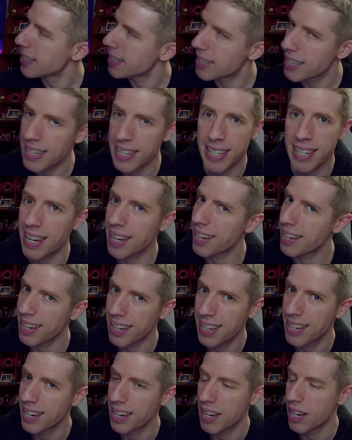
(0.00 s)
Uh,
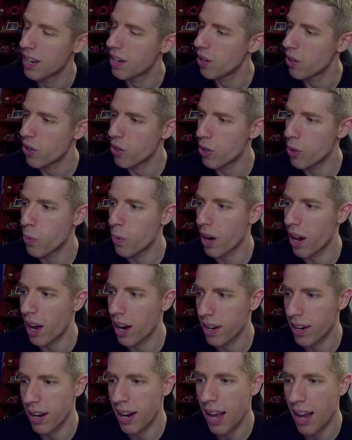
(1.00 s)
you and
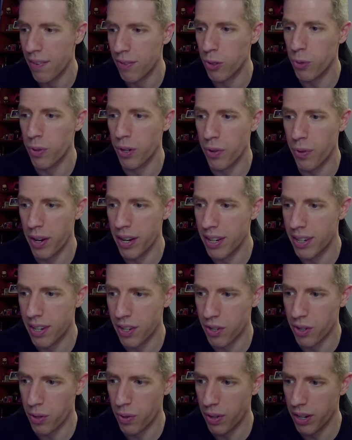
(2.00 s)
I are going to have to agree to
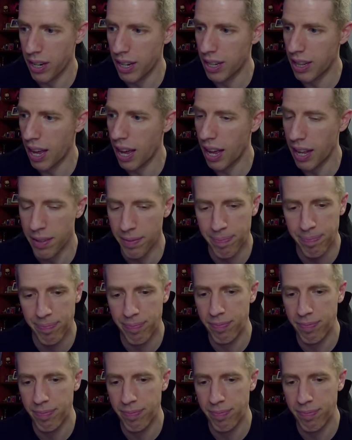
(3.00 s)
disagree on that.